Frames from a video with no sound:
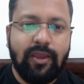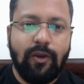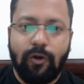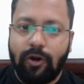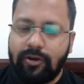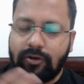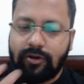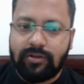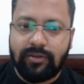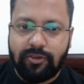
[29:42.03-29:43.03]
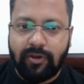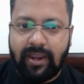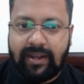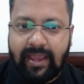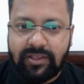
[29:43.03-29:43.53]
So
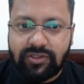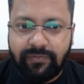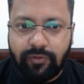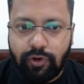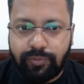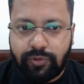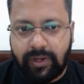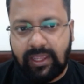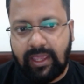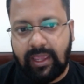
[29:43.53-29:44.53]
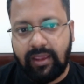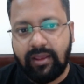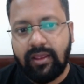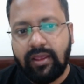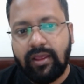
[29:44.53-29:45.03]
cations of group 3a.
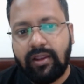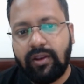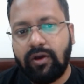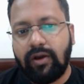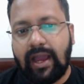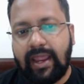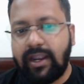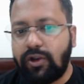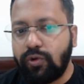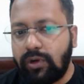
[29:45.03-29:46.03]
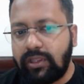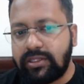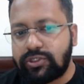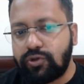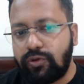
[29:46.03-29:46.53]
Now I had told
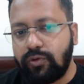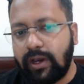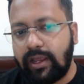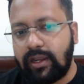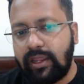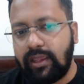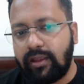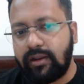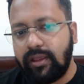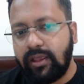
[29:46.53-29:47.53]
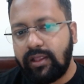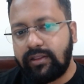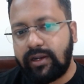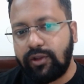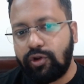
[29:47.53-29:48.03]
this to you earlier
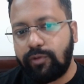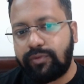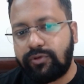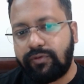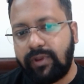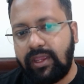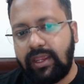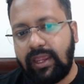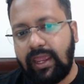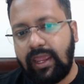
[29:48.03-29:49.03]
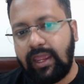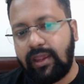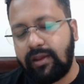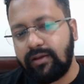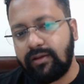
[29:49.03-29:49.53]
that group 3a
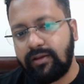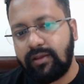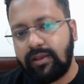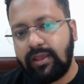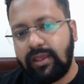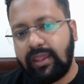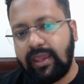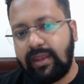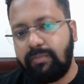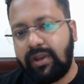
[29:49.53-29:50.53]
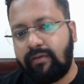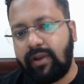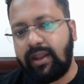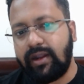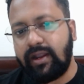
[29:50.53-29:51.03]
can be
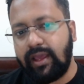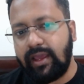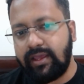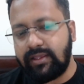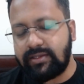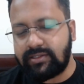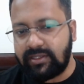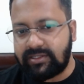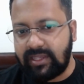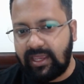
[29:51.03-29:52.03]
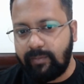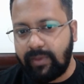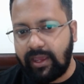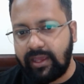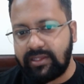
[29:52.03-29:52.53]
treated as the same
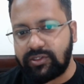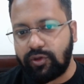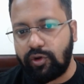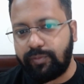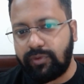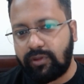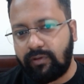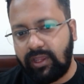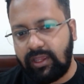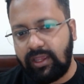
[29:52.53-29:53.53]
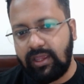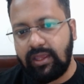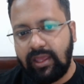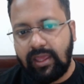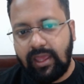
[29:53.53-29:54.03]
as group 3
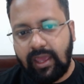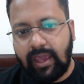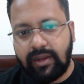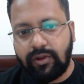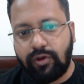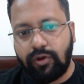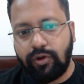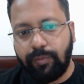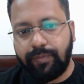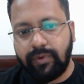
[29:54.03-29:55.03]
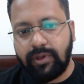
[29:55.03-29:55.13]
and group